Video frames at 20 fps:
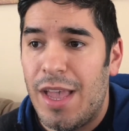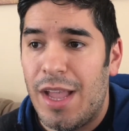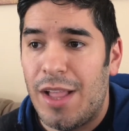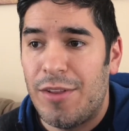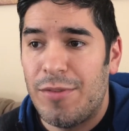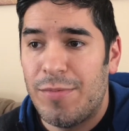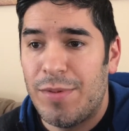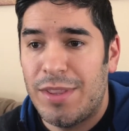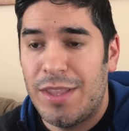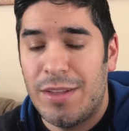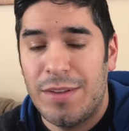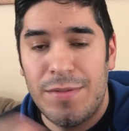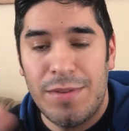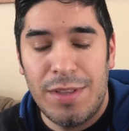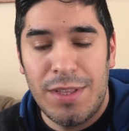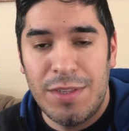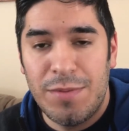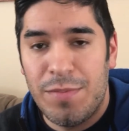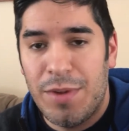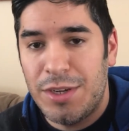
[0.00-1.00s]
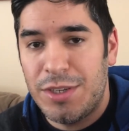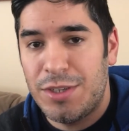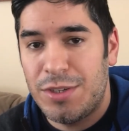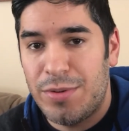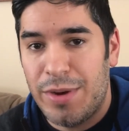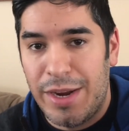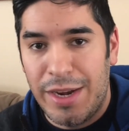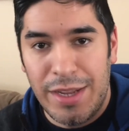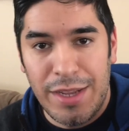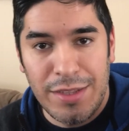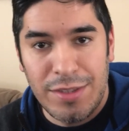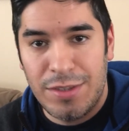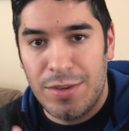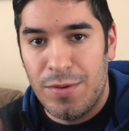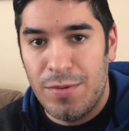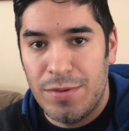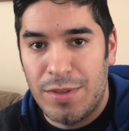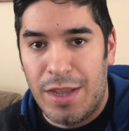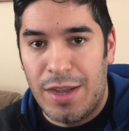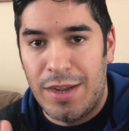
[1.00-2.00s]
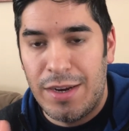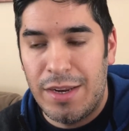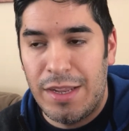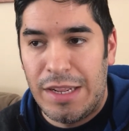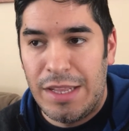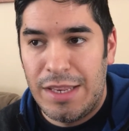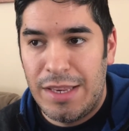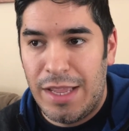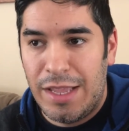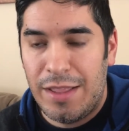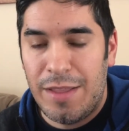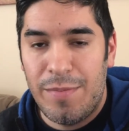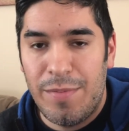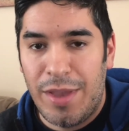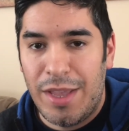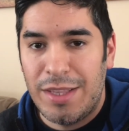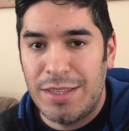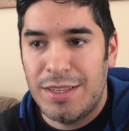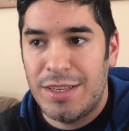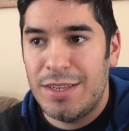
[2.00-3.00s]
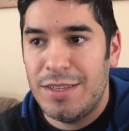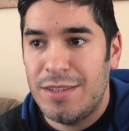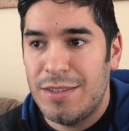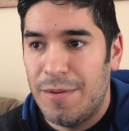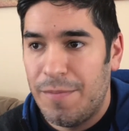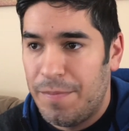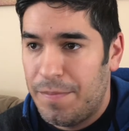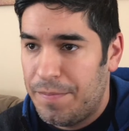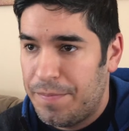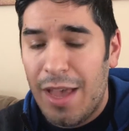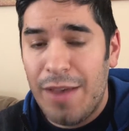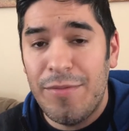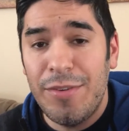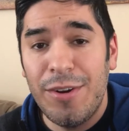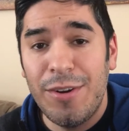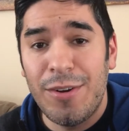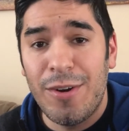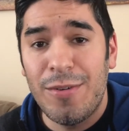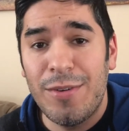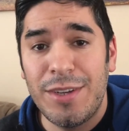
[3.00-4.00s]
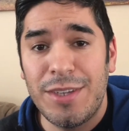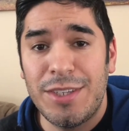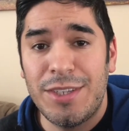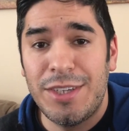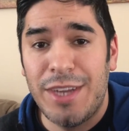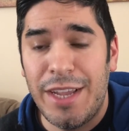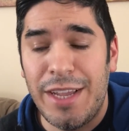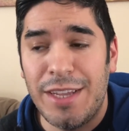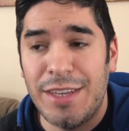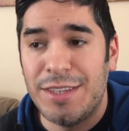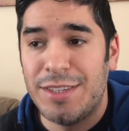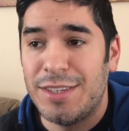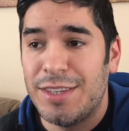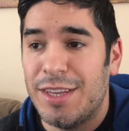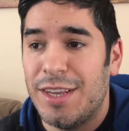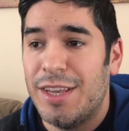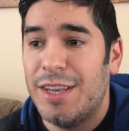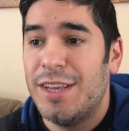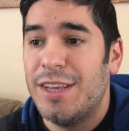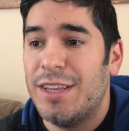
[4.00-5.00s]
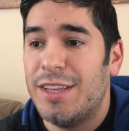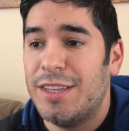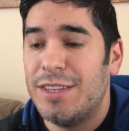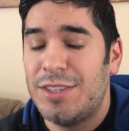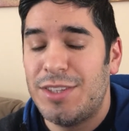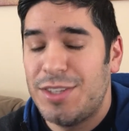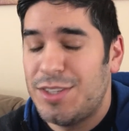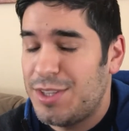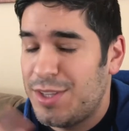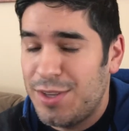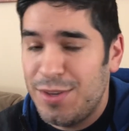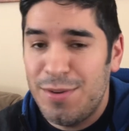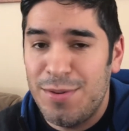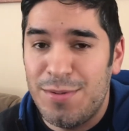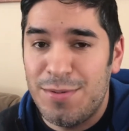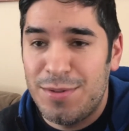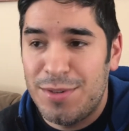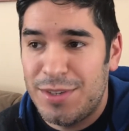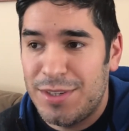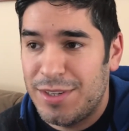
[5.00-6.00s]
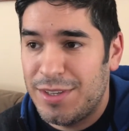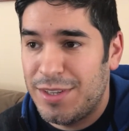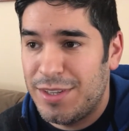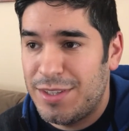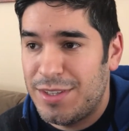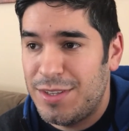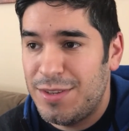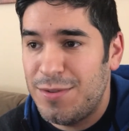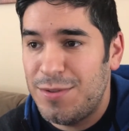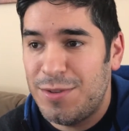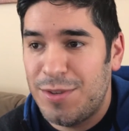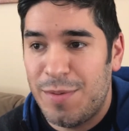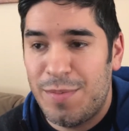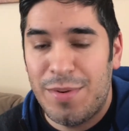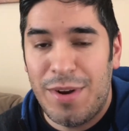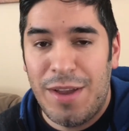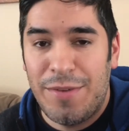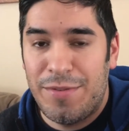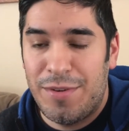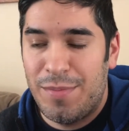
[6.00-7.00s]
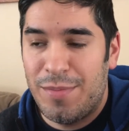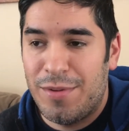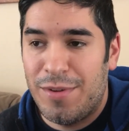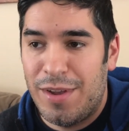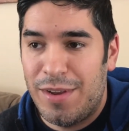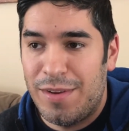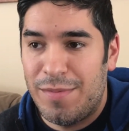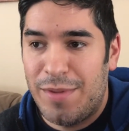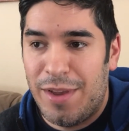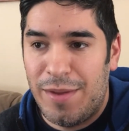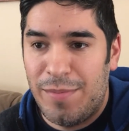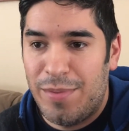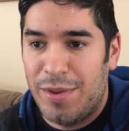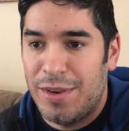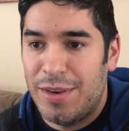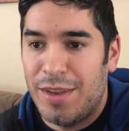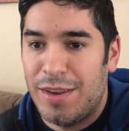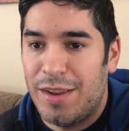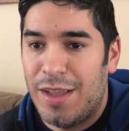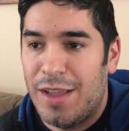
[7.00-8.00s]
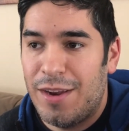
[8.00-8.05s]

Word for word: And with, the, uh, with as much trading as goes on on a daily basis, having your own exchange is just huge. It's hugely profitable, in my opinion.